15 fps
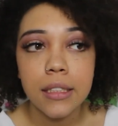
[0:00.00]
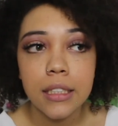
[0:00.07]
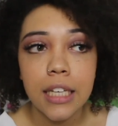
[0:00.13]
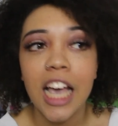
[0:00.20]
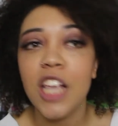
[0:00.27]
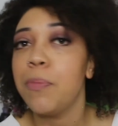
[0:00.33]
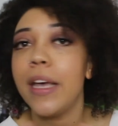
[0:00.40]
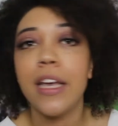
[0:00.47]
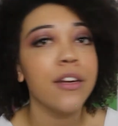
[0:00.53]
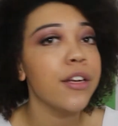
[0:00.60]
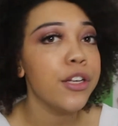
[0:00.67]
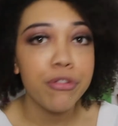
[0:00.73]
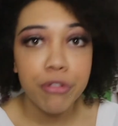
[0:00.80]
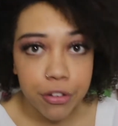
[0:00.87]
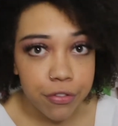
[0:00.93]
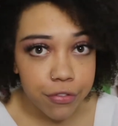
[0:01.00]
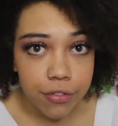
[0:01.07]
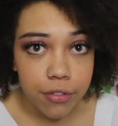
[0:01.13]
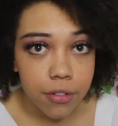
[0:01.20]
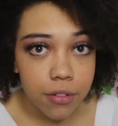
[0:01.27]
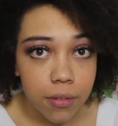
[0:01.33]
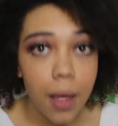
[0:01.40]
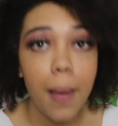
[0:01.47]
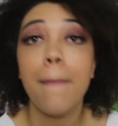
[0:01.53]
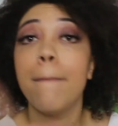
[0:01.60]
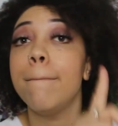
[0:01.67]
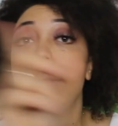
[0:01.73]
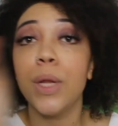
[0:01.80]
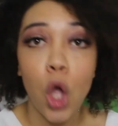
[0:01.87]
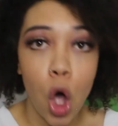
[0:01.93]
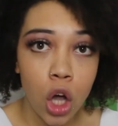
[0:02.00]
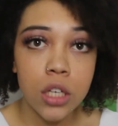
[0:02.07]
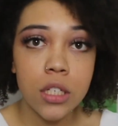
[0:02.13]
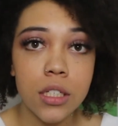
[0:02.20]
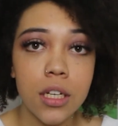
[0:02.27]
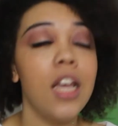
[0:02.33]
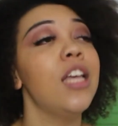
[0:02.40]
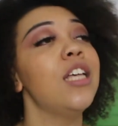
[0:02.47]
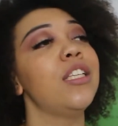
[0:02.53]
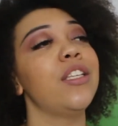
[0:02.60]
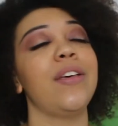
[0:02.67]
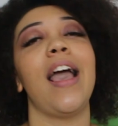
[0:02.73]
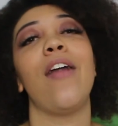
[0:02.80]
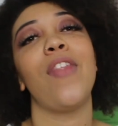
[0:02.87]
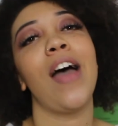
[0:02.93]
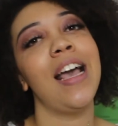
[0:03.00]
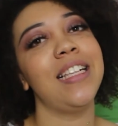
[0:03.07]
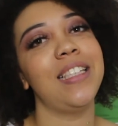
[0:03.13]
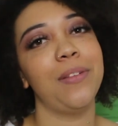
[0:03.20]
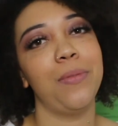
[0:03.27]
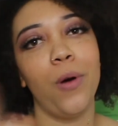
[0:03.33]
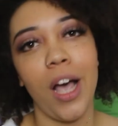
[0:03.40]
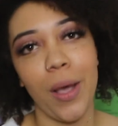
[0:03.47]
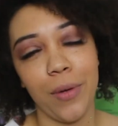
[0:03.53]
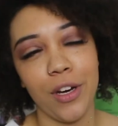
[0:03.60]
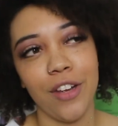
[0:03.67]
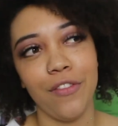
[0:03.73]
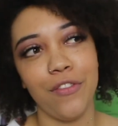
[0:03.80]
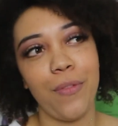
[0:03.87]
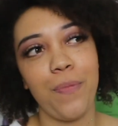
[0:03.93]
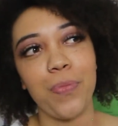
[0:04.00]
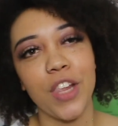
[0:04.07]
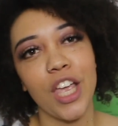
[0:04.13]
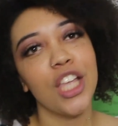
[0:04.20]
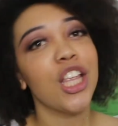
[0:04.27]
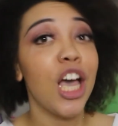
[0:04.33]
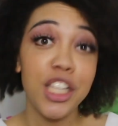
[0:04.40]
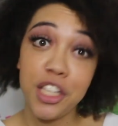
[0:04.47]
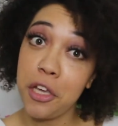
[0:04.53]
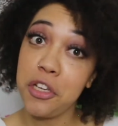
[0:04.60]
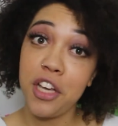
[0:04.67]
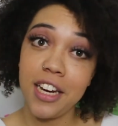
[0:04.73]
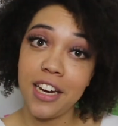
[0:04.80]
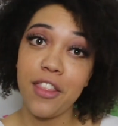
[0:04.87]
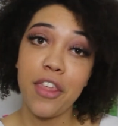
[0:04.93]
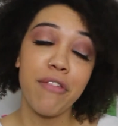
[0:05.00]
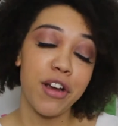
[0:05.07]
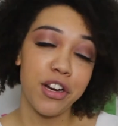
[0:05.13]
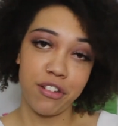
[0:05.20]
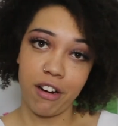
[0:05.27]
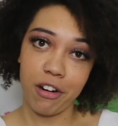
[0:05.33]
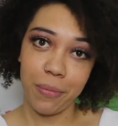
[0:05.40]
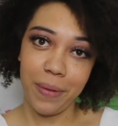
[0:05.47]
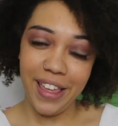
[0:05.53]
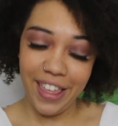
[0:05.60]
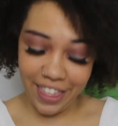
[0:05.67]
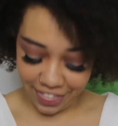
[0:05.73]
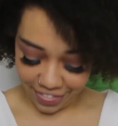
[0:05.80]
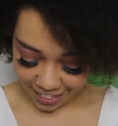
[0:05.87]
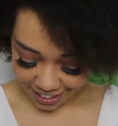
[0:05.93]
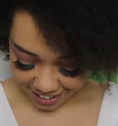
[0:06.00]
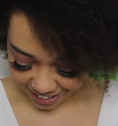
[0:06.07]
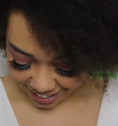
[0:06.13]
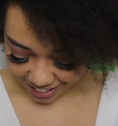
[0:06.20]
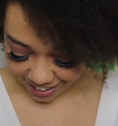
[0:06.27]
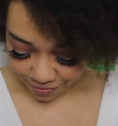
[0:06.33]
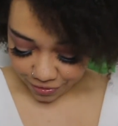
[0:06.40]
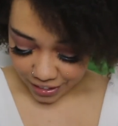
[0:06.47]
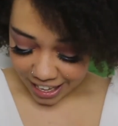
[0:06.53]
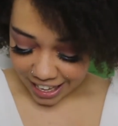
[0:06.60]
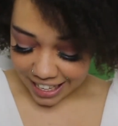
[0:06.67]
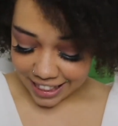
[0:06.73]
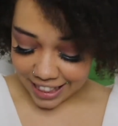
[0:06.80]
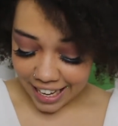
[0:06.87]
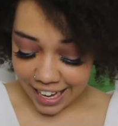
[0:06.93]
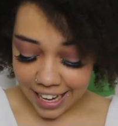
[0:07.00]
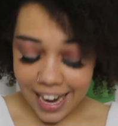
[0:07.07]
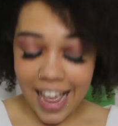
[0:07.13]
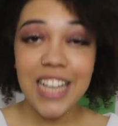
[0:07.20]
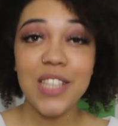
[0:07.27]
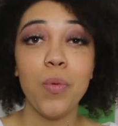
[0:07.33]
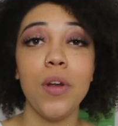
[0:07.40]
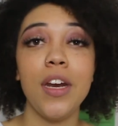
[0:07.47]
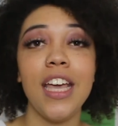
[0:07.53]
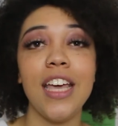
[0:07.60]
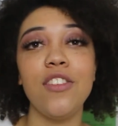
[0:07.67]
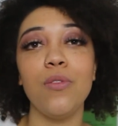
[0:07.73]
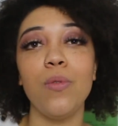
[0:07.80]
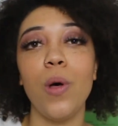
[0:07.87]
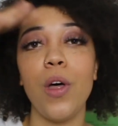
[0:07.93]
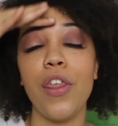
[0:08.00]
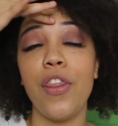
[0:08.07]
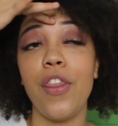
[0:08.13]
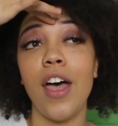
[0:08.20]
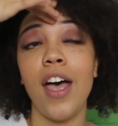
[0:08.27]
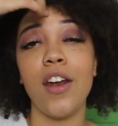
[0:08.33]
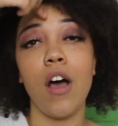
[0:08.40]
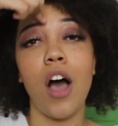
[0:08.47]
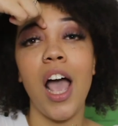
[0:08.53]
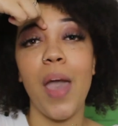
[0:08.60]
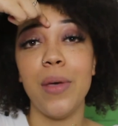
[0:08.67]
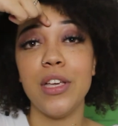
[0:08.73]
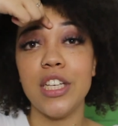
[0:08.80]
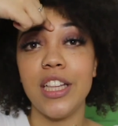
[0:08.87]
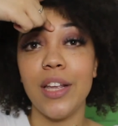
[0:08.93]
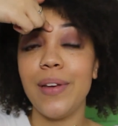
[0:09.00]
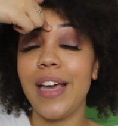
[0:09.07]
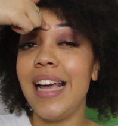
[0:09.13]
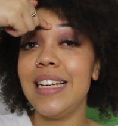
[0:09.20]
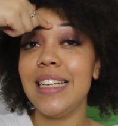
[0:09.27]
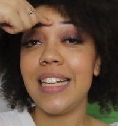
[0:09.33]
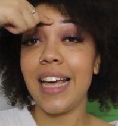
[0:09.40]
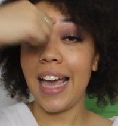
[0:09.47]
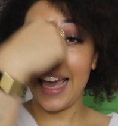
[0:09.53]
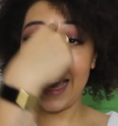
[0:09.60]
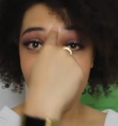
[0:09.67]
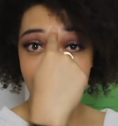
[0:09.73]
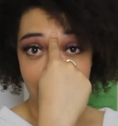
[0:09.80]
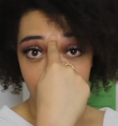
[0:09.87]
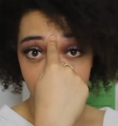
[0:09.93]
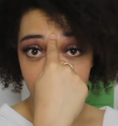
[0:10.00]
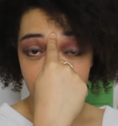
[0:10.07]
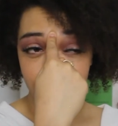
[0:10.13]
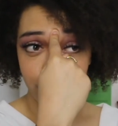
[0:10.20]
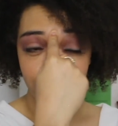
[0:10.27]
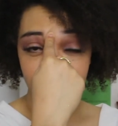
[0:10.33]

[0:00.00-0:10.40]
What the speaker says: You ain't speaking no truth. Blocked. So yeah, that is what I would have associated the throat chakra with. The next one is your third eye, which is located here.